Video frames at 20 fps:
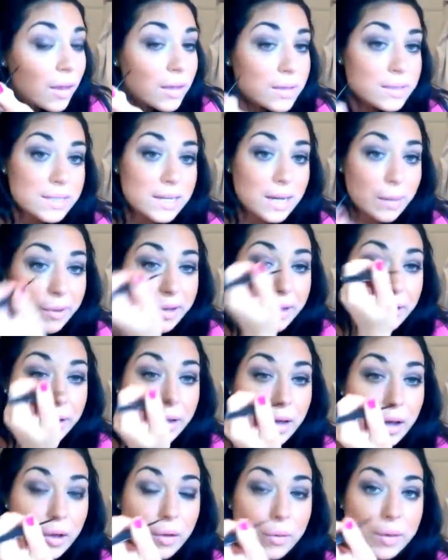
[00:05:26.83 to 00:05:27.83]
So now we're going to
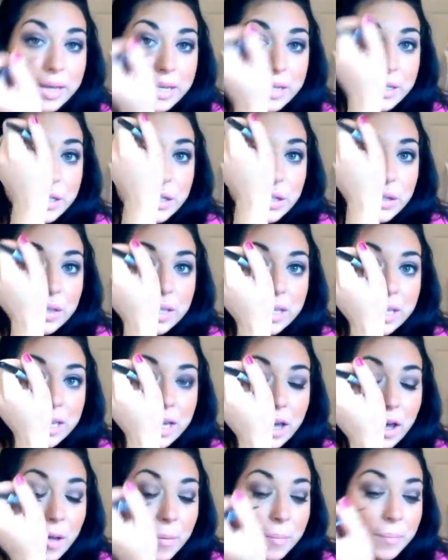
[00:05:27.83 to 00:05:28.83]
go into
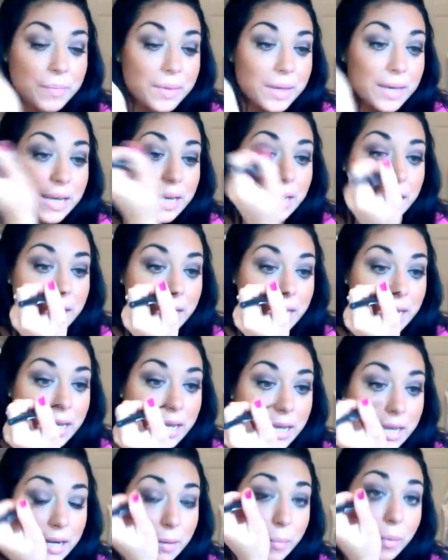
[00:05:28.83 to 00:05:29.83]
the
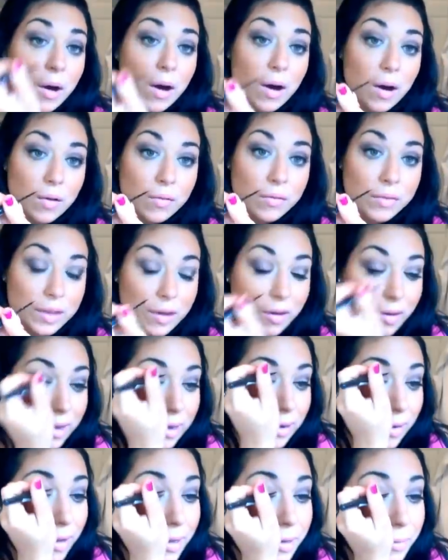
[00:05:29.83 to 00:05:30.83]
inner part of the
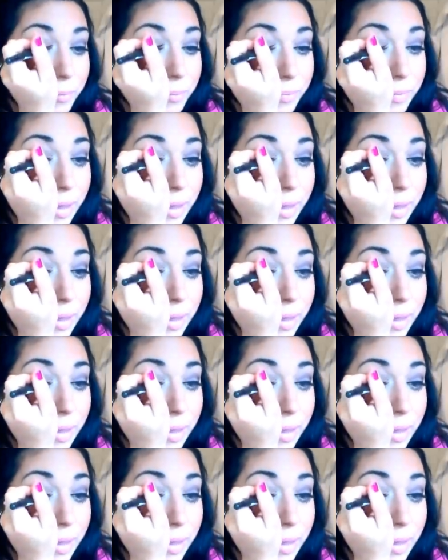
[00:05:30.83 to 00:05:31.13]
eye line.